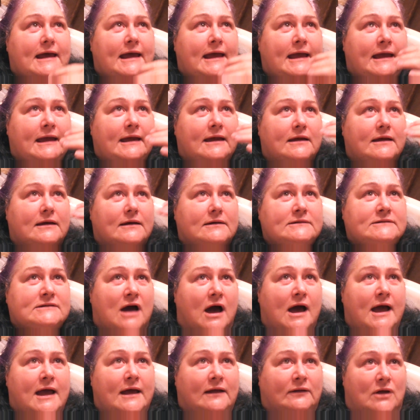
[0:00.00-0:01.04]
a
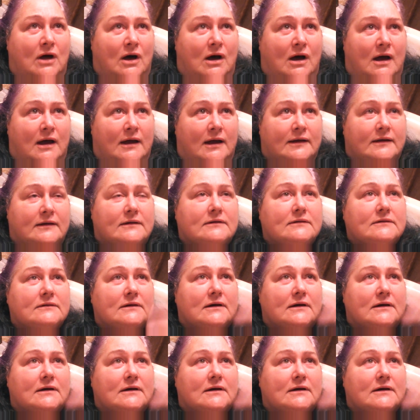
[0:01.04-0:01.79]
dialogue